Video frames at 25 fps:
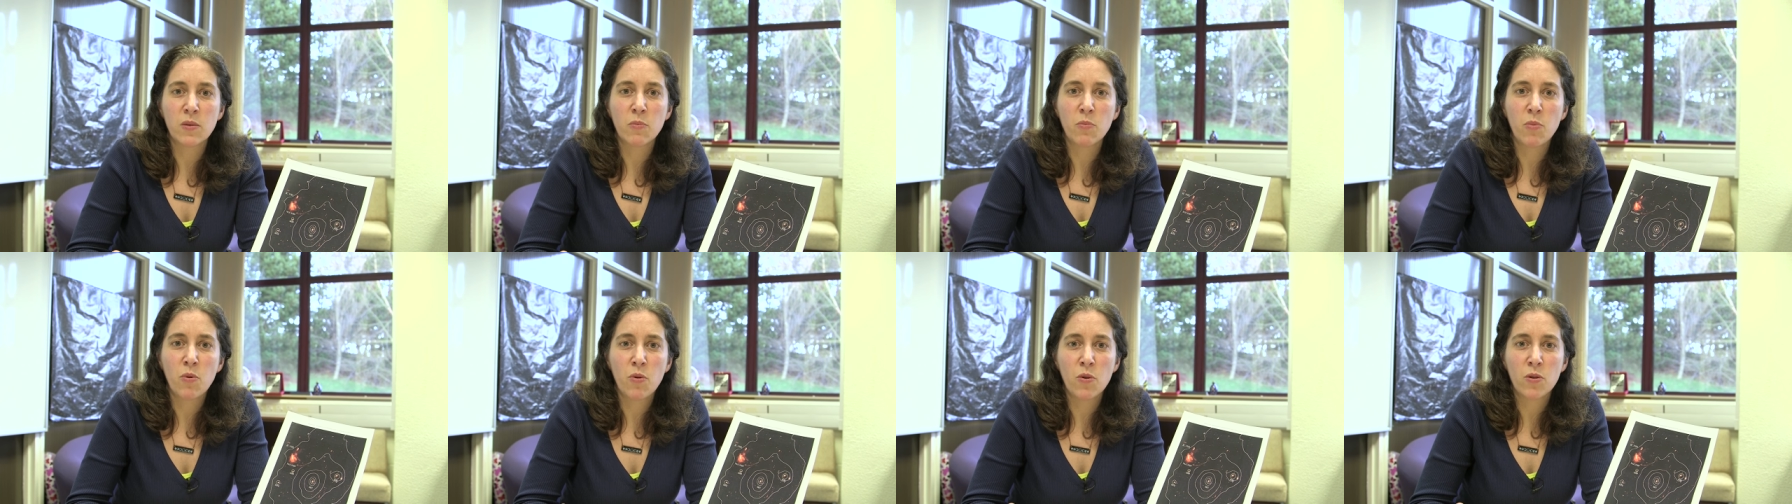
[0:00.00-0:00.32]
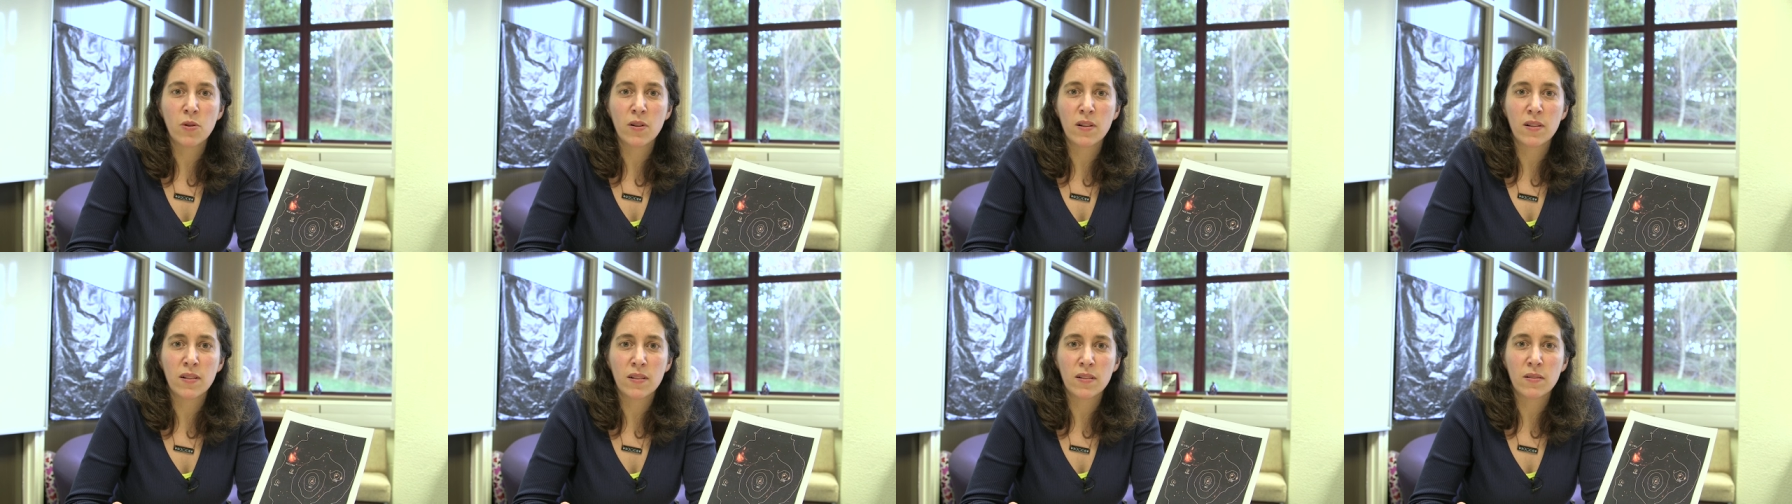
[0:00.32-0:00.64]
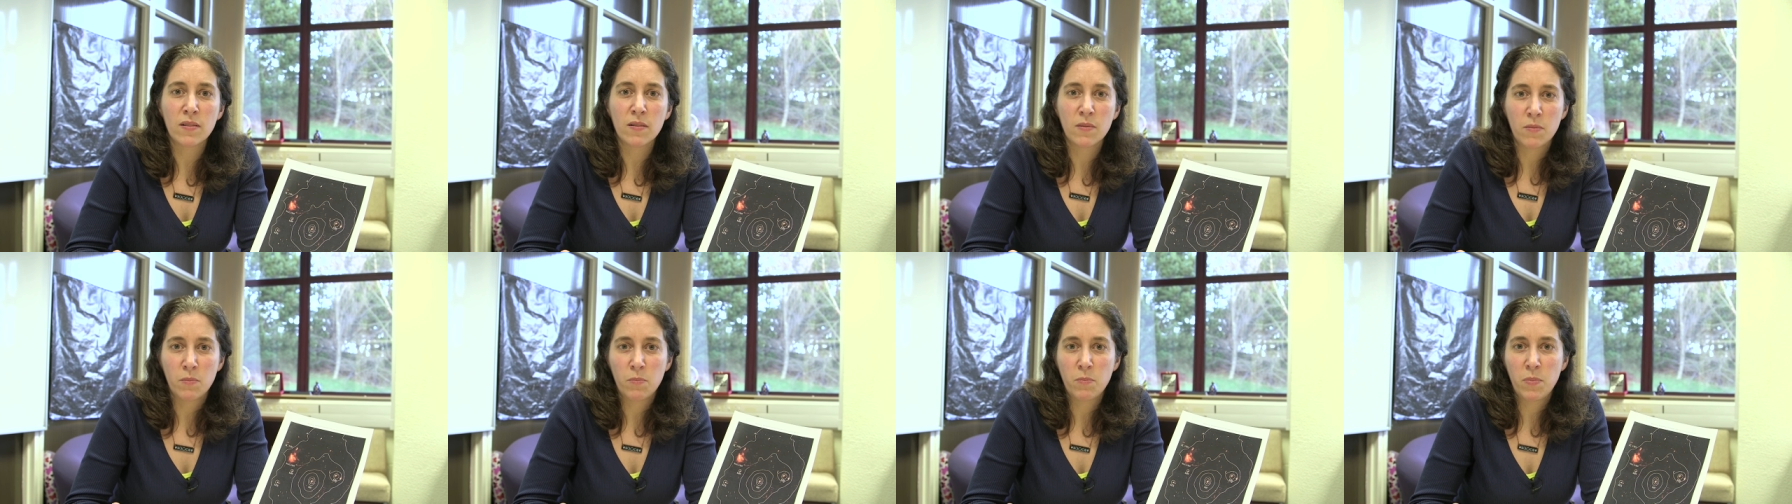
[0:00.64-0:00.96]
important
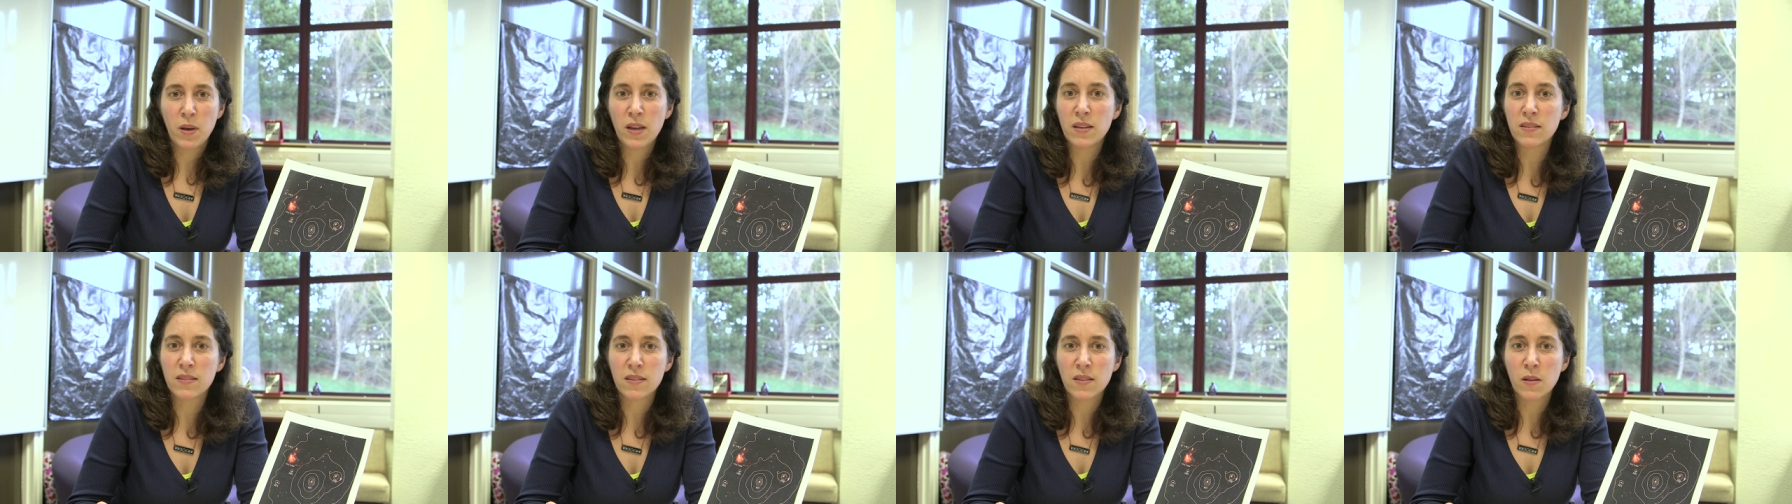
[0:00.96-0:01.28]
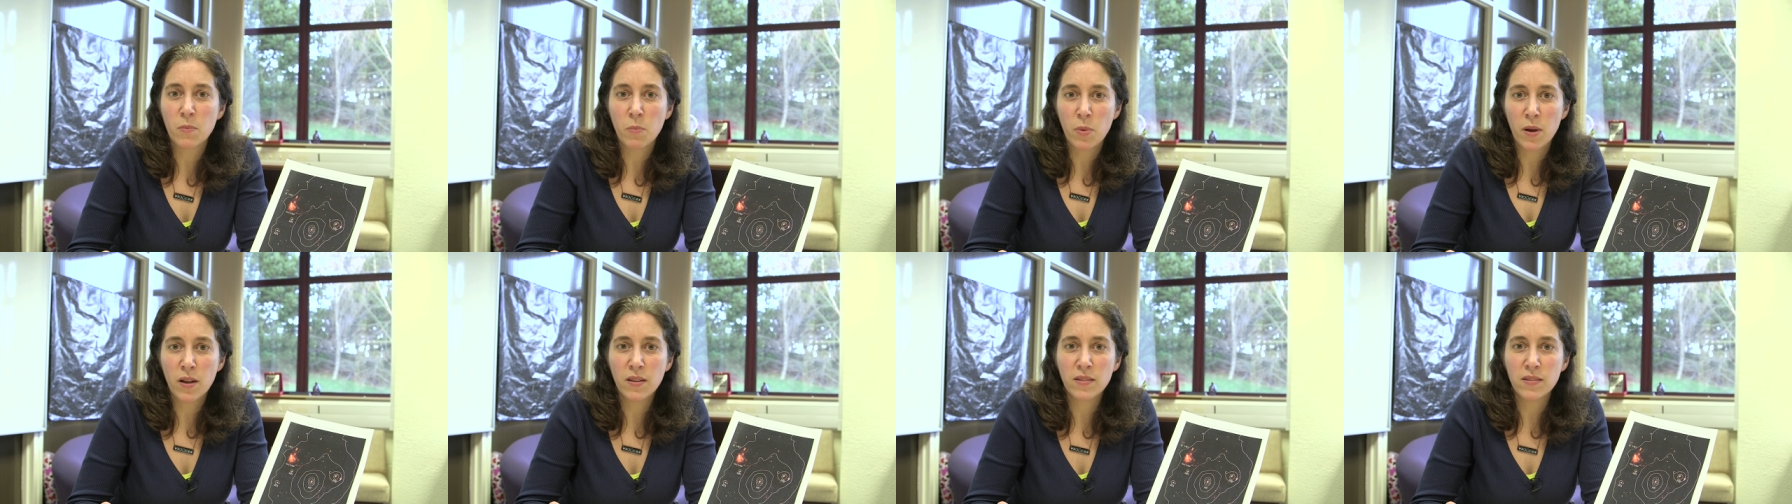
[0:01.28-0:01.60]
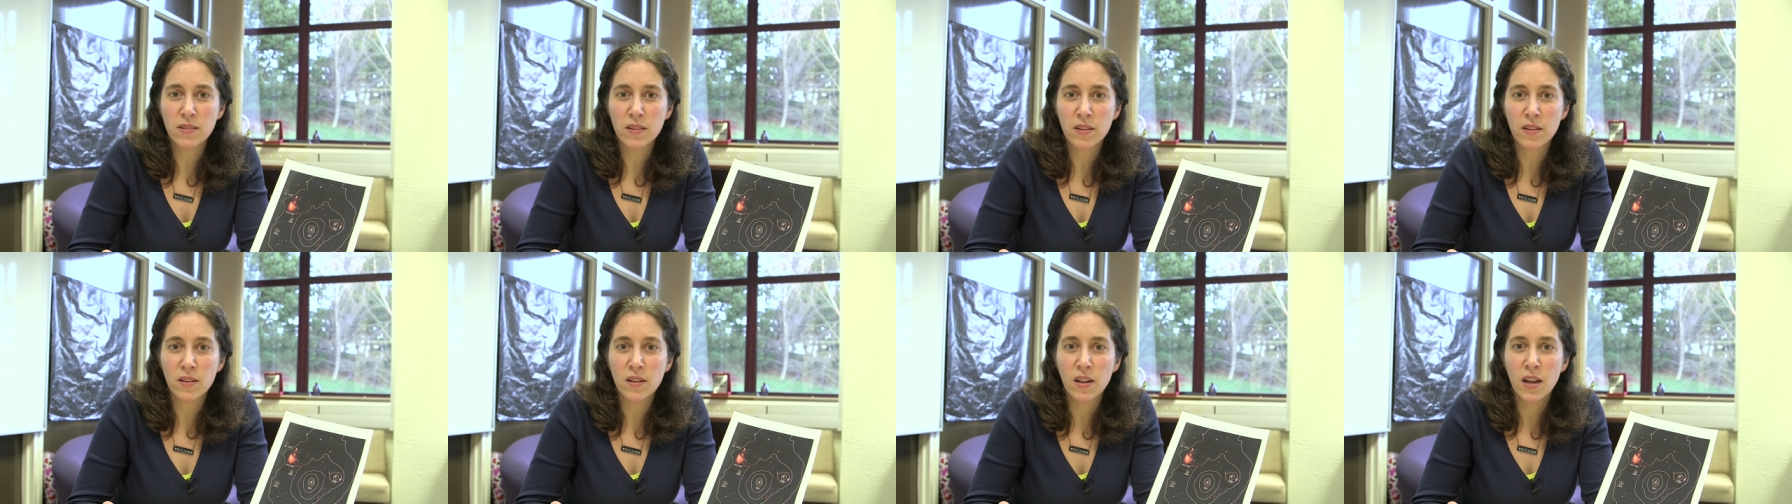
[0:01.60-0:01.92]
piece of the
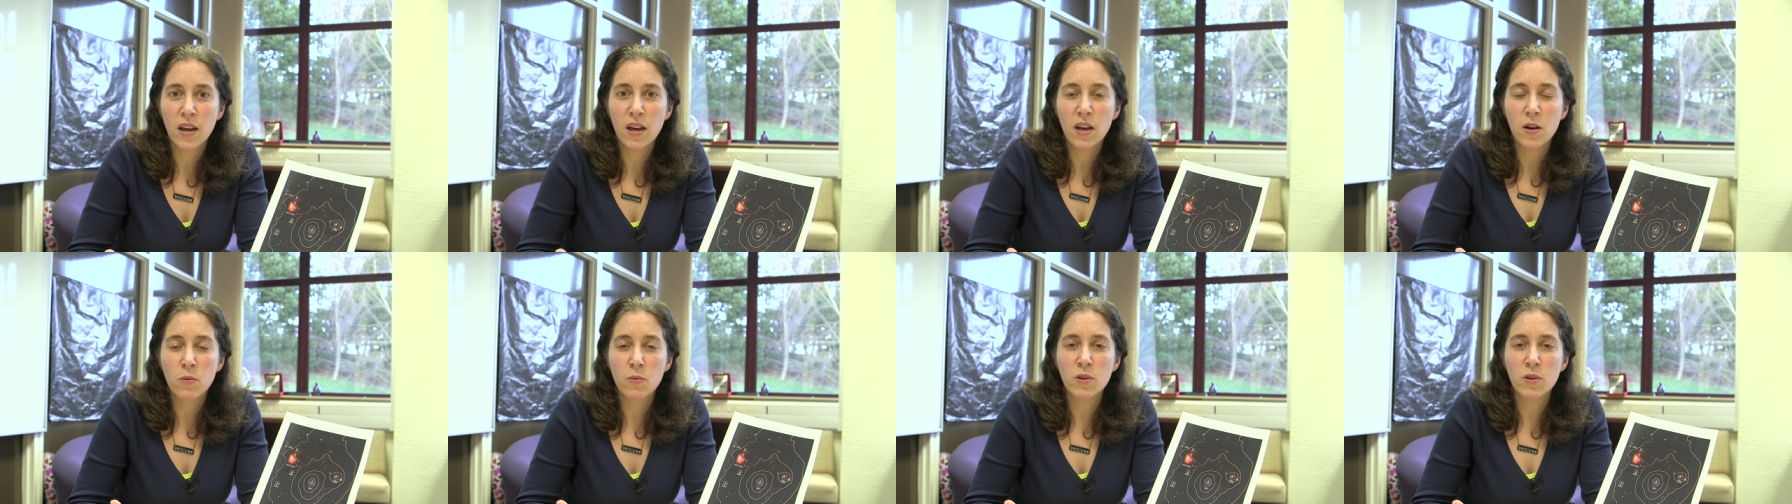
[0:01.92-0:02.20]
puzzle,